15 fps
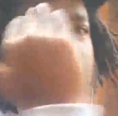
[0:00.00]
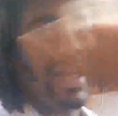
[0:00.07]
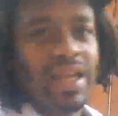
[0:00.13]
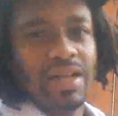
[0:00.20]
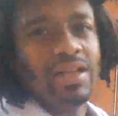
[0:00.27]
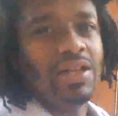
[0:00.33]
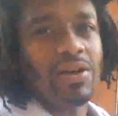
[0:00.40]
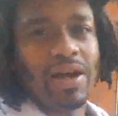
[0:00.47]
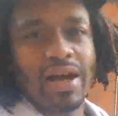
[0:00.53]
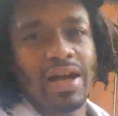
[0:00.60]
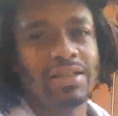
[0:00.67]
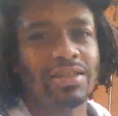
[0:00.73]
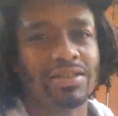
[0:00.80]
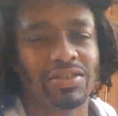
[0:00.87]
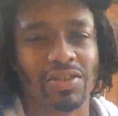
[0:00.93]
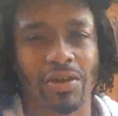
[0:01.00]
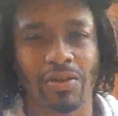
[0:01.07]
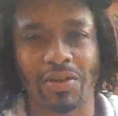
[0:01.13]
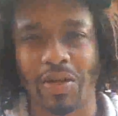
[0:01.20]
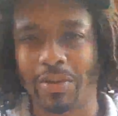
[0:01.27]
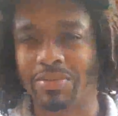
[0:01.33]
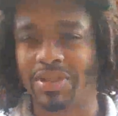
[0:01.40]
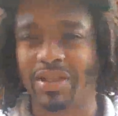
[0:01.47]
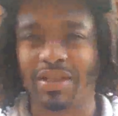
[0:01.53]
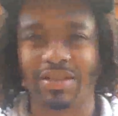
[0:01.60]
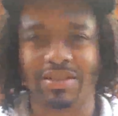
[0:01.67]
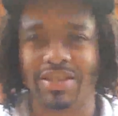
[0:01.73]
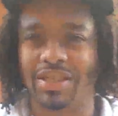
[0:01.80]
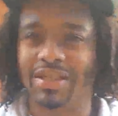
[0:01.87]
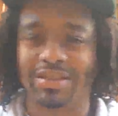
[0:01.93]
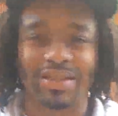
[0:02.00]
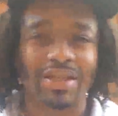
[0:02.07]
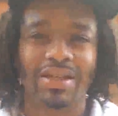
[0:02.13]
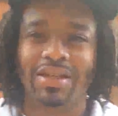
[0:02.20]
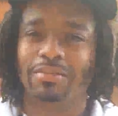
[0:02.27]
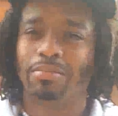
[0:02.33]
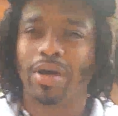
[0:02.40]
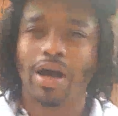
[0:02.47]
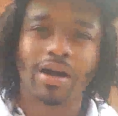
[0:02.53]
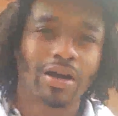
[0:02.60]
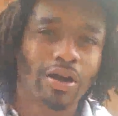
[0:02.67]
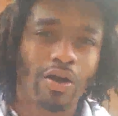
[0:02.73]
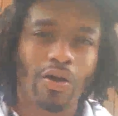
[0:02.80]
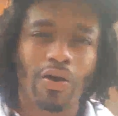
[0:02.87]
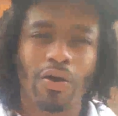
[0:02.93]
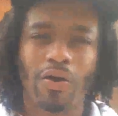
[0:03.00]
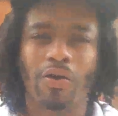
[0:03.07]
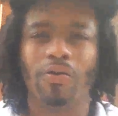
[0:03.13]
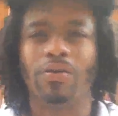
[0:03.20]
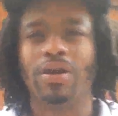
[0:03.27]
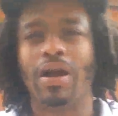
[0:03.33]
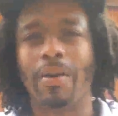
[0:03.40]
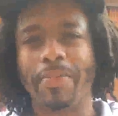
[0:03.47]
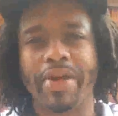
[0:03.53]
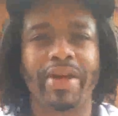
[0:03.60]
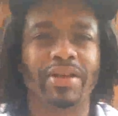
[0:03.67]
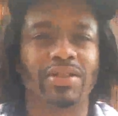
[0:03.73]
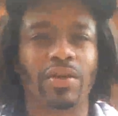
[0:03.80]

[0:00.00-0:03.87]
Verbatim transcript: AD or Isaac's show, you know what I'm saying? Teach, Paco, you know what I mean?